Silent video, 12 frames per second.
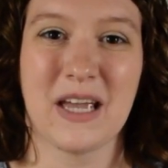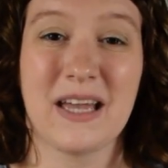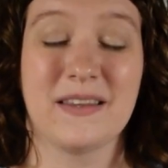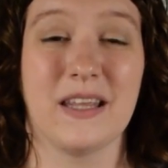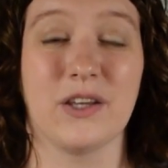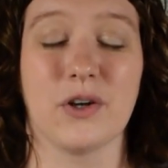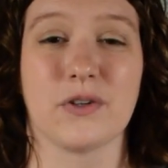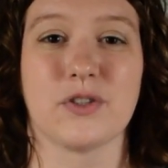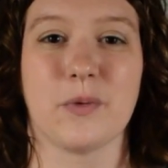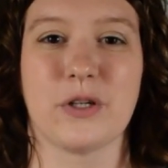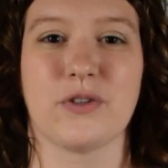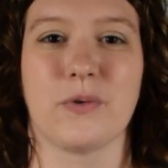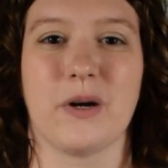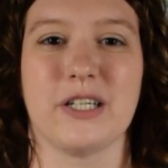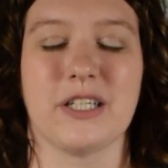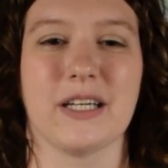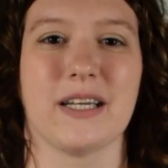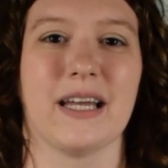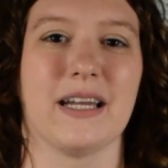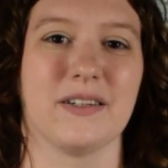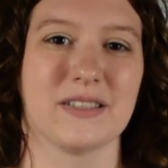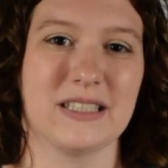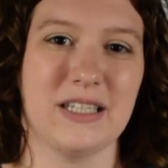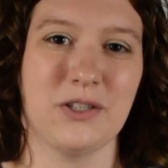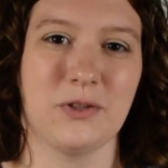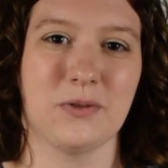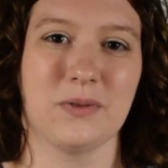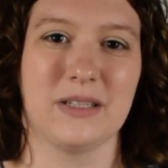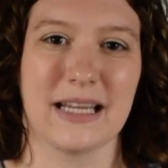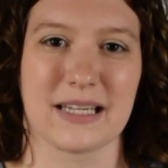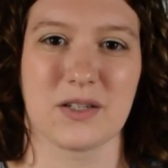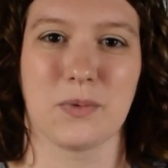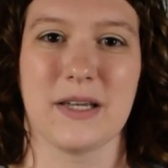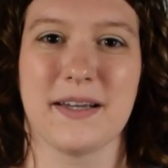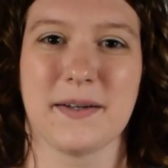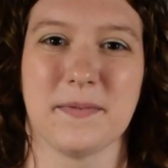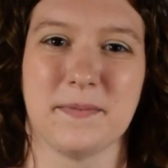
Thank you all so much for watching, and I'll see you next week.